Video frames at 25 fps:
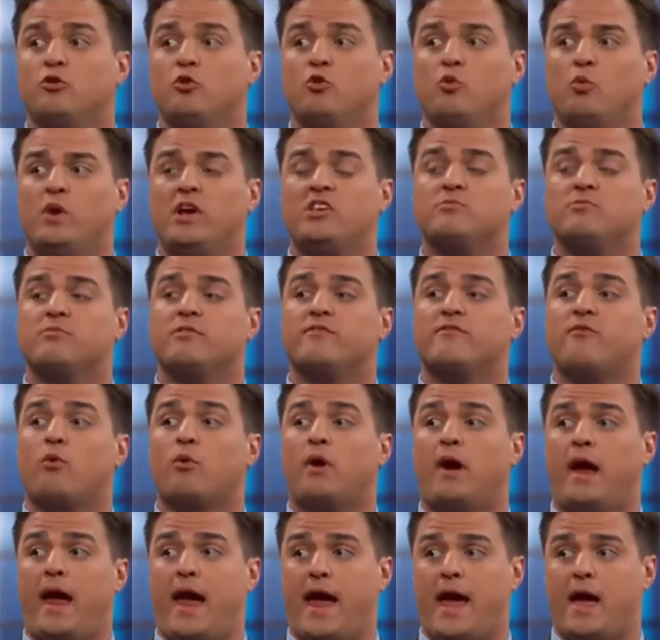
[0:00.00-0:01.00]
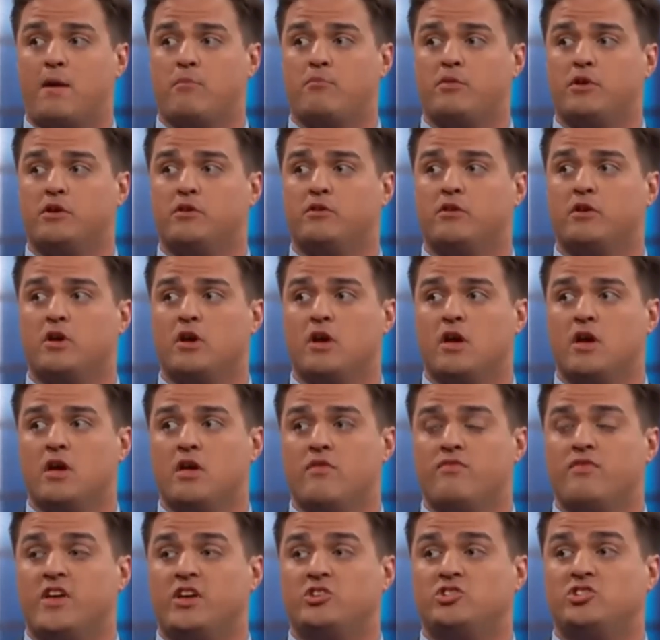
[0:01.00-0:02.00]
weeks before it happened
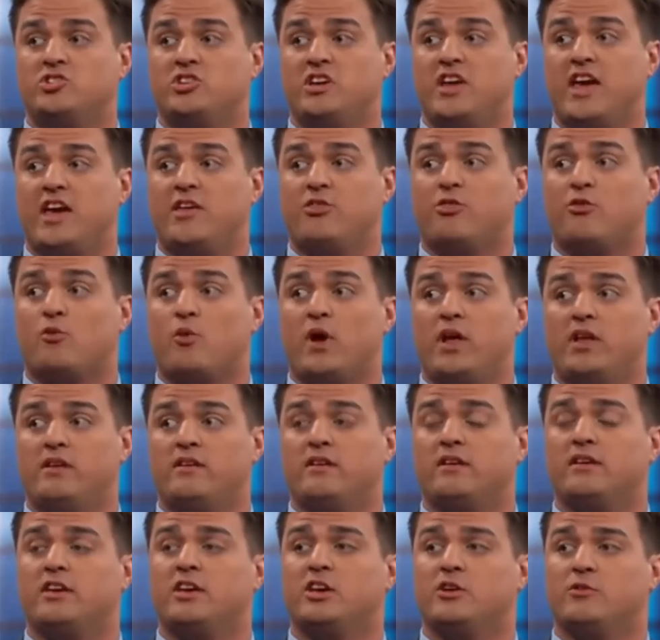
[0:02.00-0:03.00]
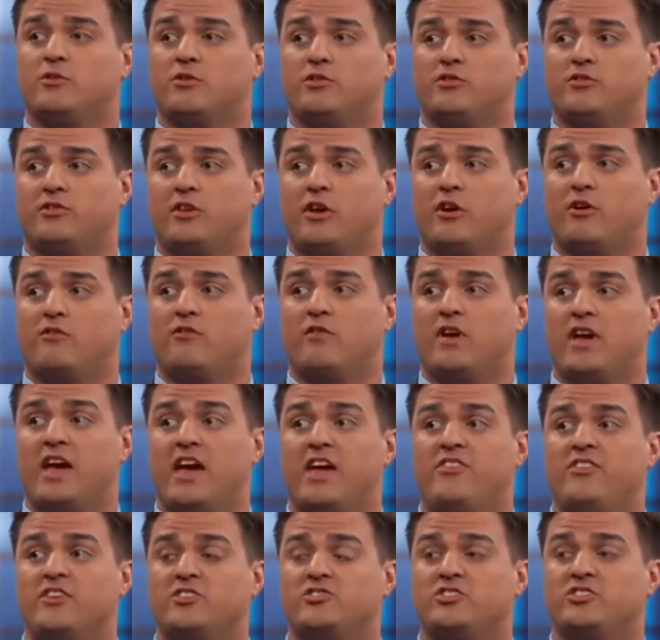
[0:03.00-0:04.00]
that she had threatened to kill herself
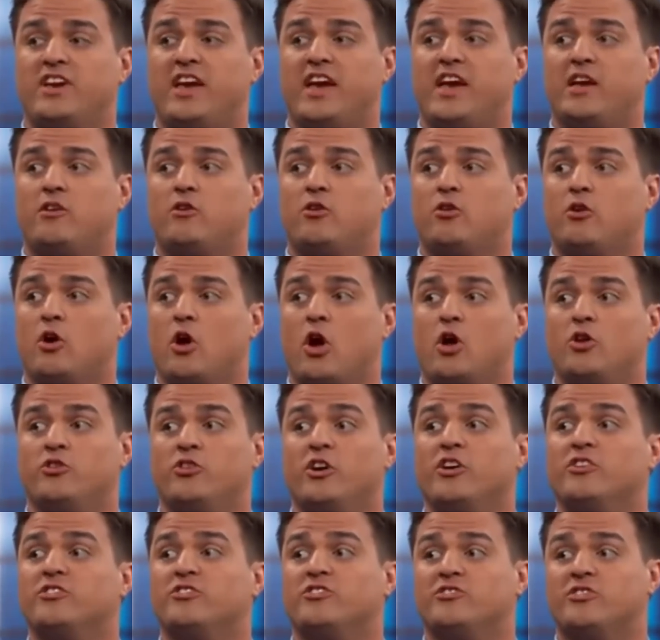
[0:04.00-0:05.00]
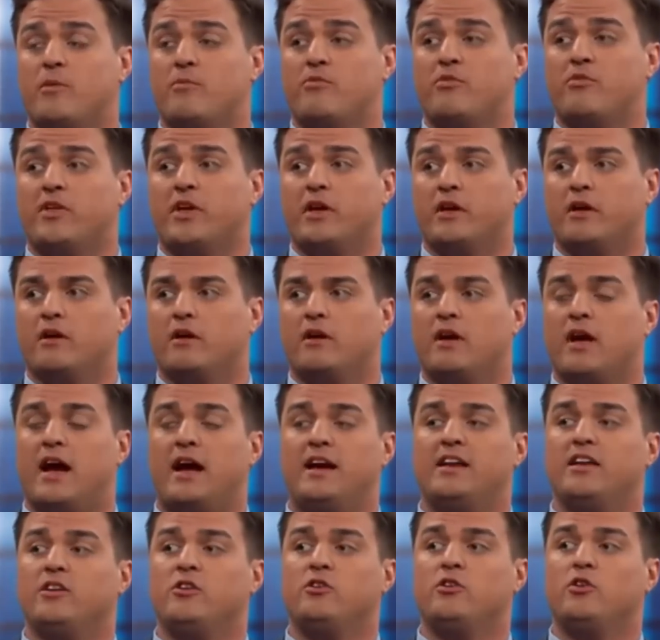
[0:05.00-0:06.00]
and that she had done something.
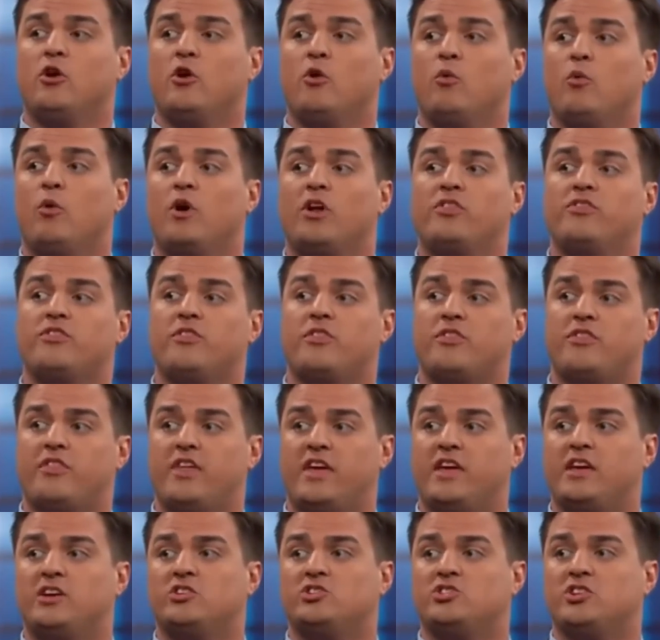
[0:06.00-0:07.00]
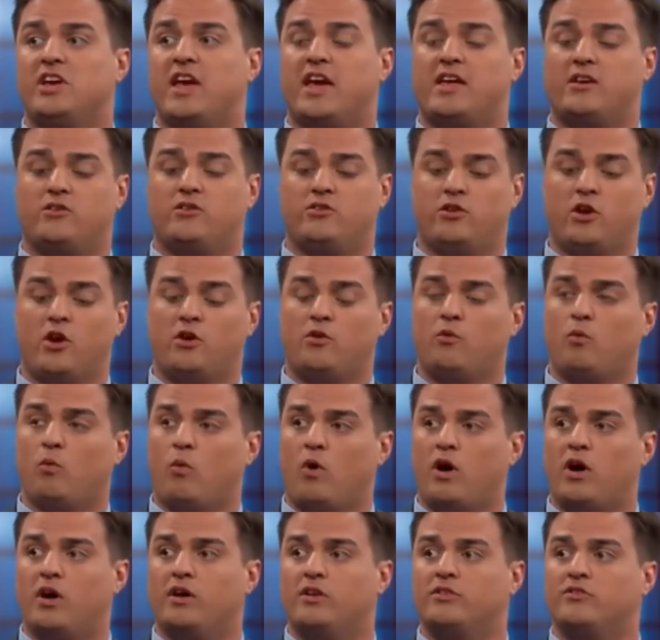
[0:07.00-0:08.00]
I didn't know what thing she had done
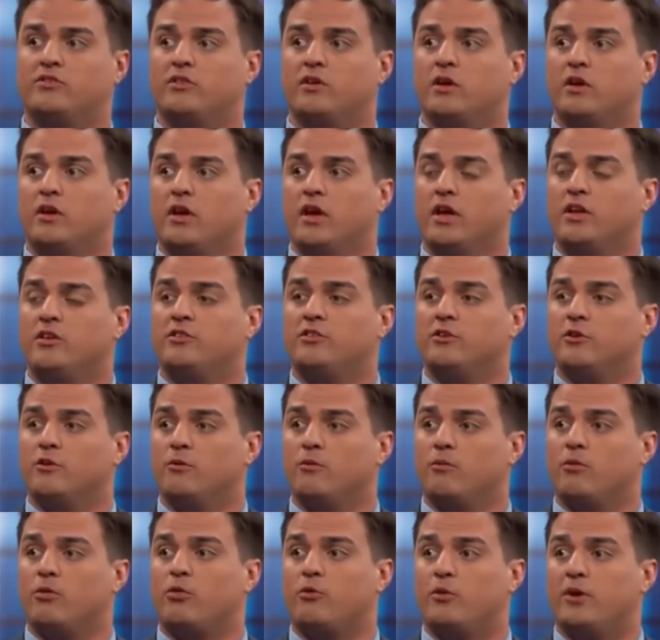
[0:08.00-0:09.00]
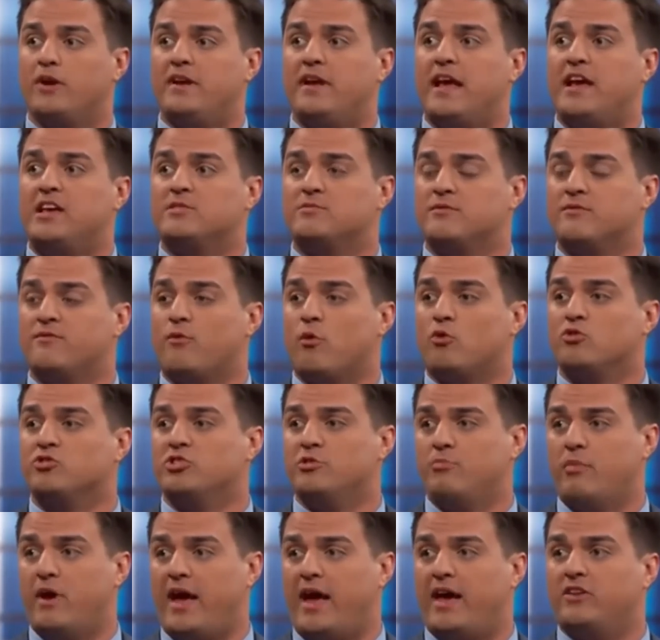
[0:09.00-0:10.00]
was until 3 days before
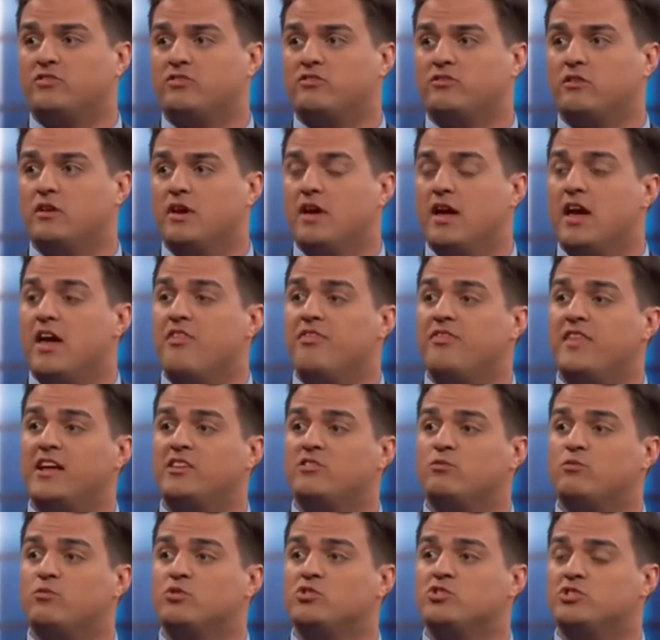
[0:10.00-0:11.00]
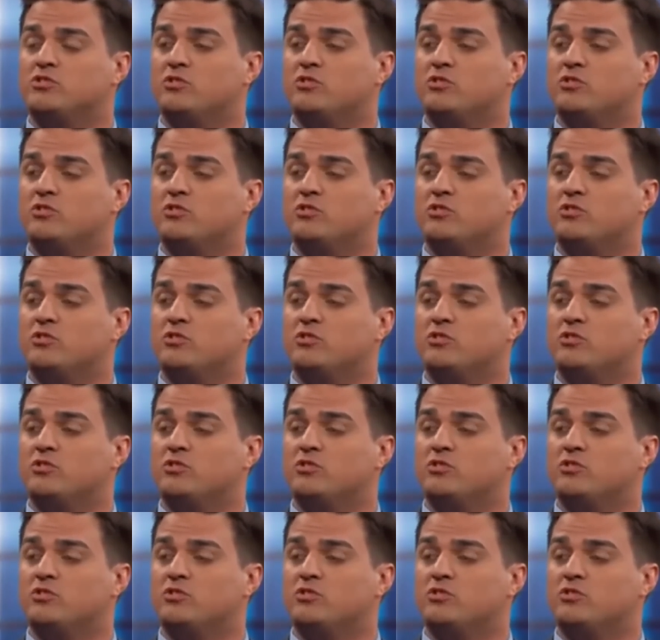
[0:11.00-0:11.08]
she passed. And that's when she